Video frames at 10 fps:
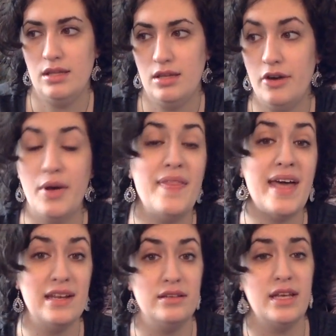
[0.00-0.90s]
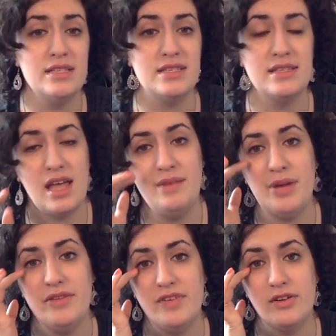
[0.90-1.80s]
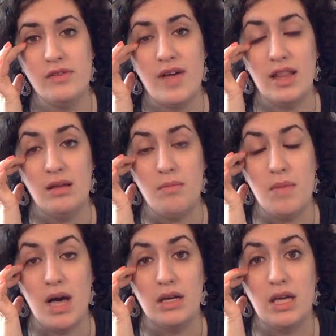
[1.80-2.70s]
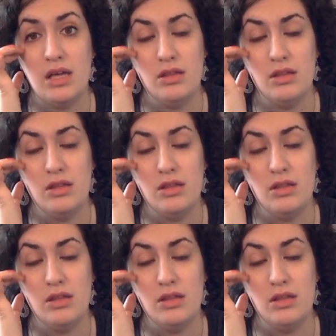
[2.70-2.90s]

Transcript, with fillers: oh, and that, that is designed by Vera Valamaki,